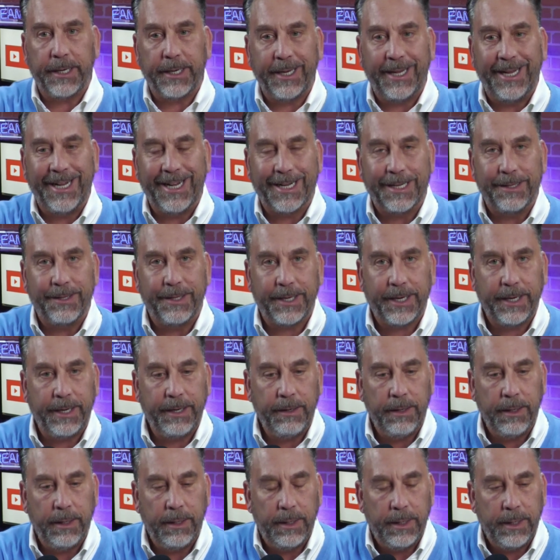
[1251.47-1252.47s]
of kicking the
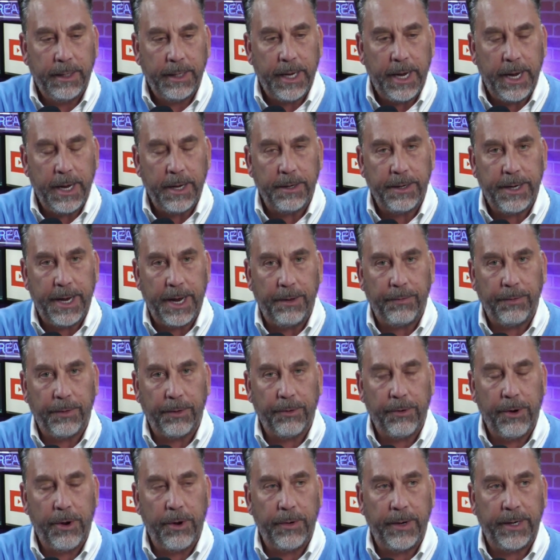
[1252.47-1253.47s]
can down the
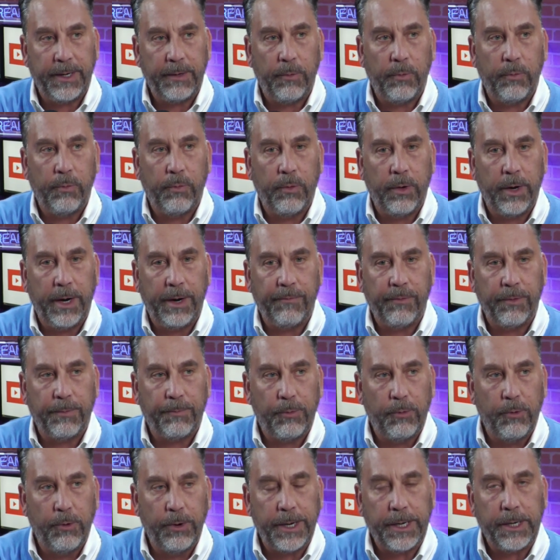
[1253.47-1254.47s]
road. At whatever
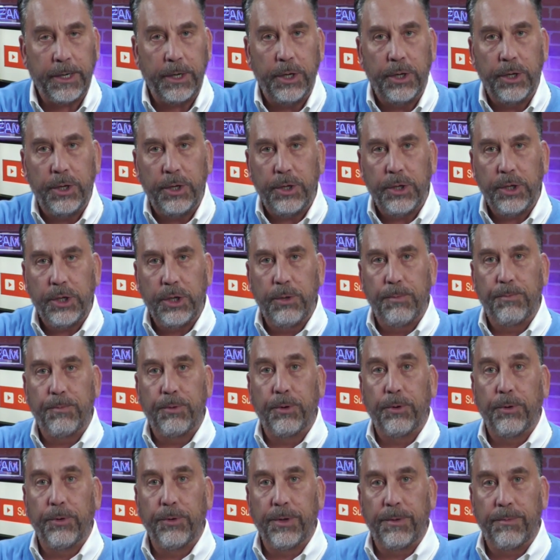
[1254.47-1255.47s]
point you
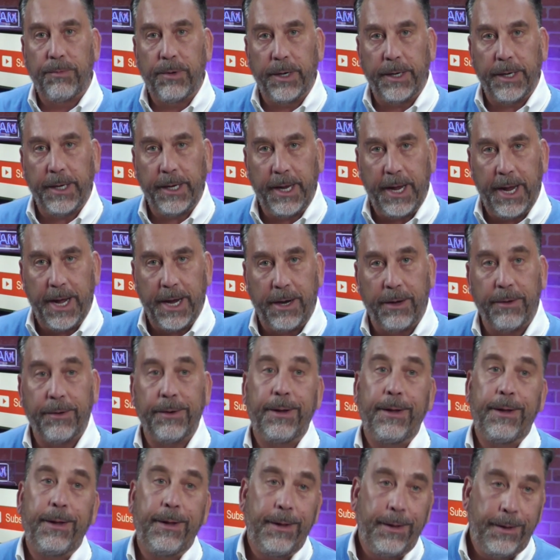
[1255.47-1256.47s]
pull the money out,
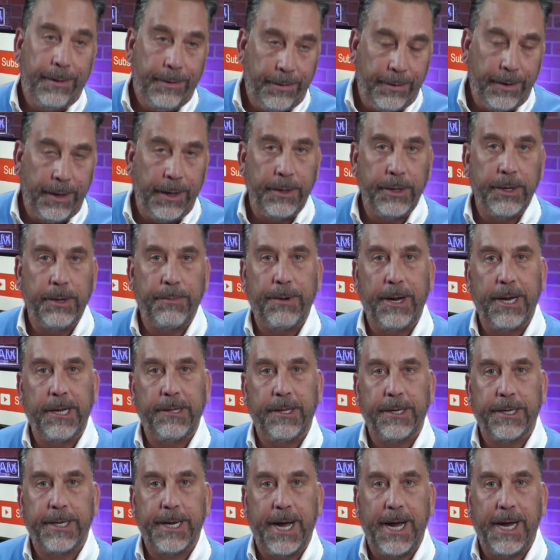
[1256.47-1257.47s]
then you pay
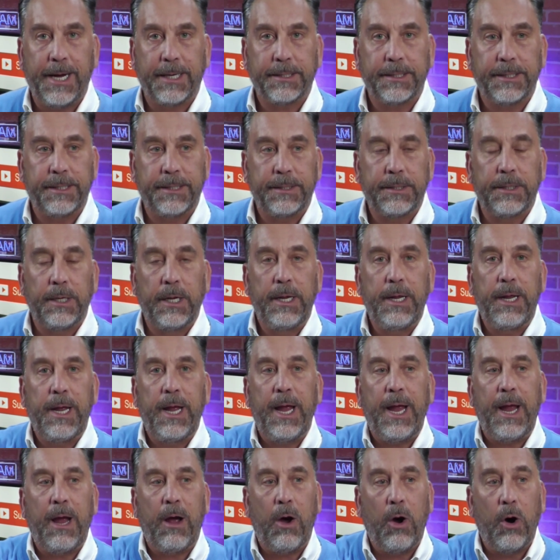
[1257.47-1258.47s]
the taxes
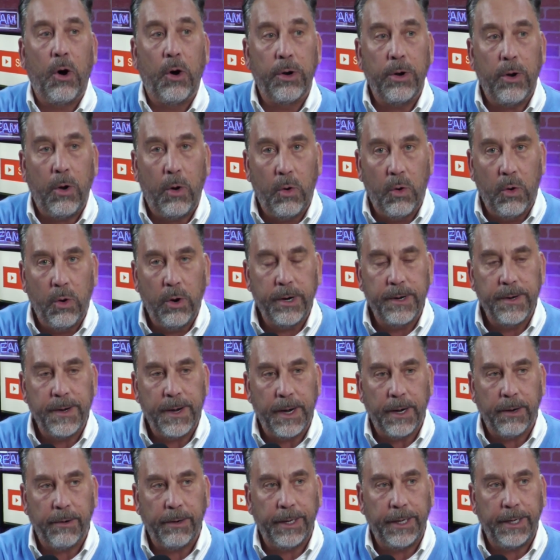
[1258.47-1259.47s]
on
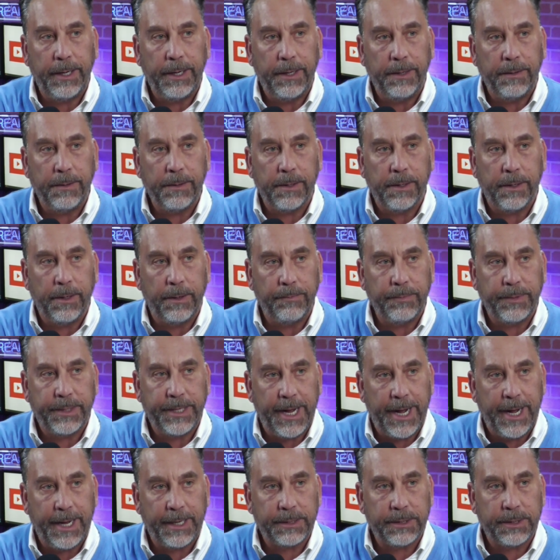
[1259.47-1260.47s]
ordinary income
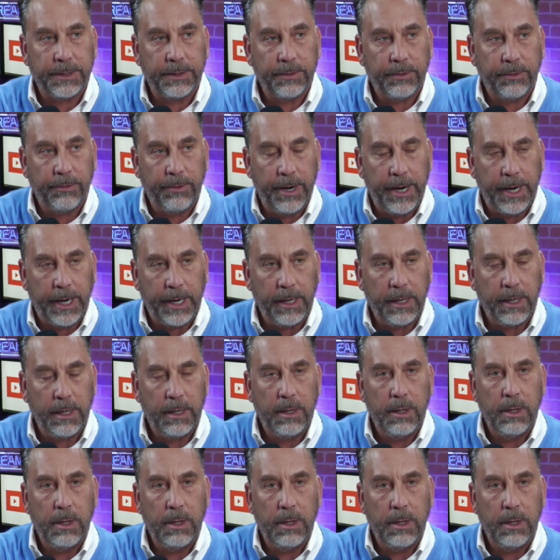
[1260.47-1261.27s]
tax rate.